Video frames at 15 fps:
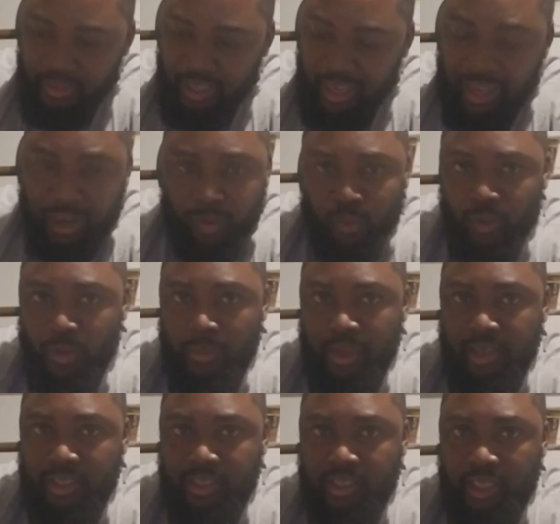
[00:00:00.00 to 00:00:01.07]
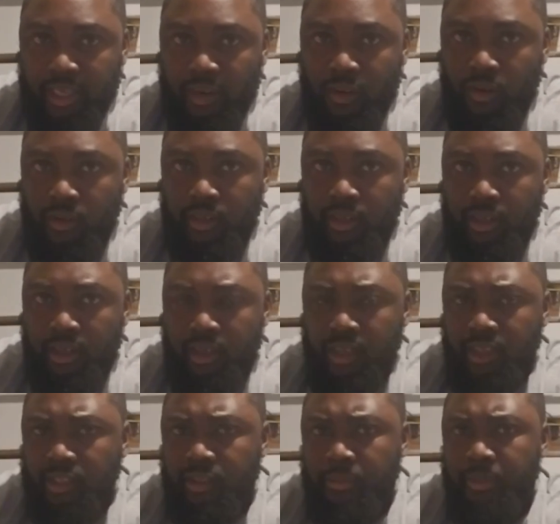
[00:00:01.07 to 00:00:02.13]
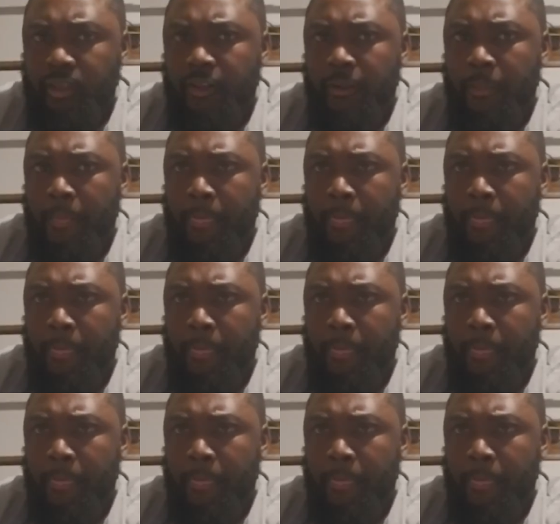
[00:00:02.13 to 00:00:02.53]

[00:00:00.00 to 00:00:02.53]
I don't want to make this thing longer than it needs to be.